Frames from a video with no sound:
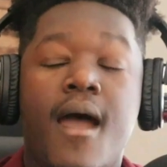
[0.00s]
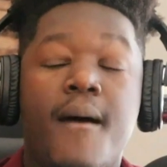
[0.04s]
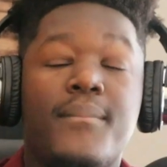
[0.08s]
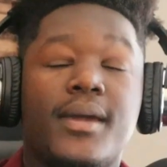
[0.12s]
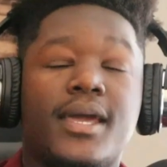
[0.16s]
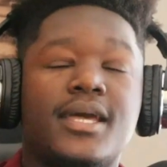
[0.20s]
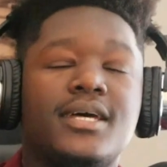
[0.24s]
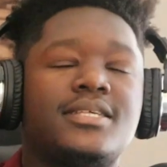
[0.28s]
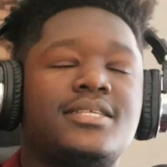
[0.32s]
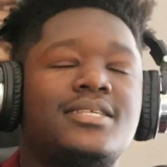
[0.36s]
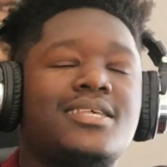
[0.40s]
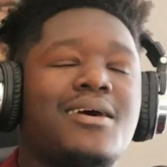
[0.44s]

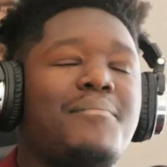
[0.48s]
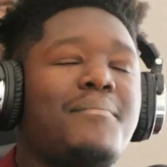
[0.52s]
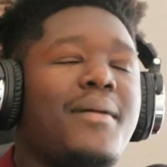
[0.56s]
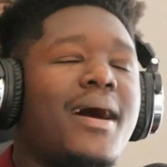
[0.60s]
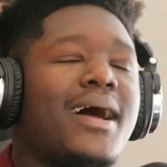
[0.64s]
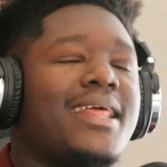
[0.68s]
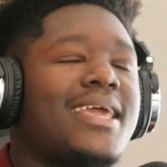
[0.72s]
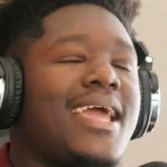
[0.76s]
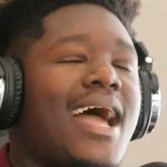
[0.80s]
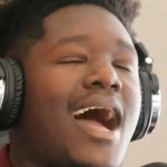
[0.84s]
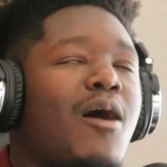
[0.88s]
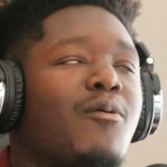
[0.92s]
Because
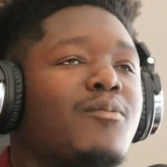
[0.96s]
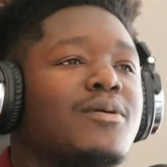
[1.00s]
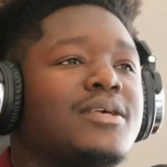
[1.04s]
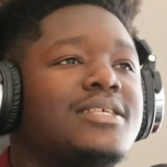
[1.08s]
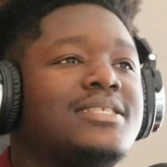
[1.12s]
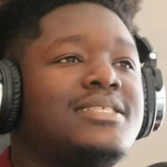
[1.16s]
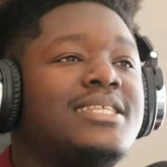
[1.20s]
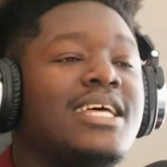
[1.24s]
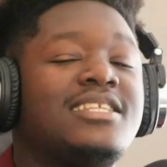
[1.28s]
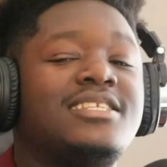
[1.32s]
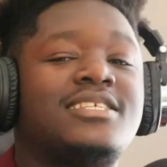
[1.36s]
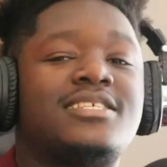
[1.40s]
somebody
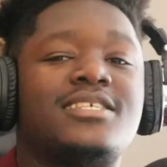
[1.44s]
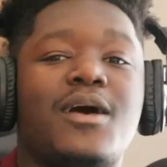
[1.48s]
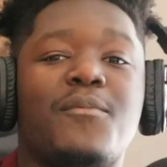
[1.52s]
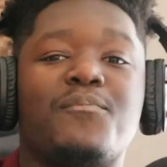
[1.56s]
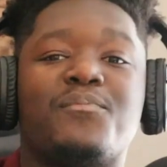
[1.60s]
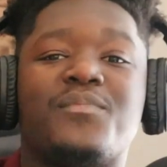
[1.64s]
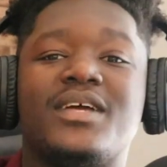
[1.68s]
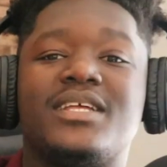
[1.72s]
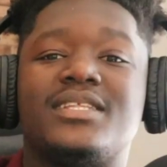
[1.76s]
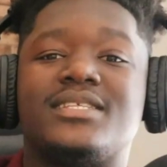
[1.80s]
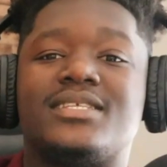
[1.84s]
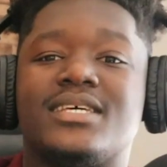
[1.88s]
always did
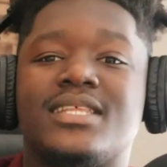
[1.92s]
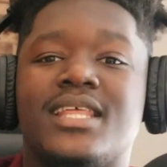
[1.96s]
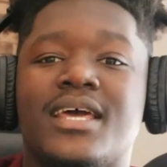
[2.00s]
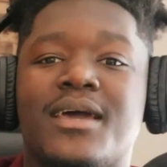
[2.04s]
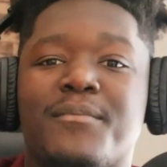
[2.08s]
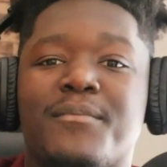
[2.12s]
something to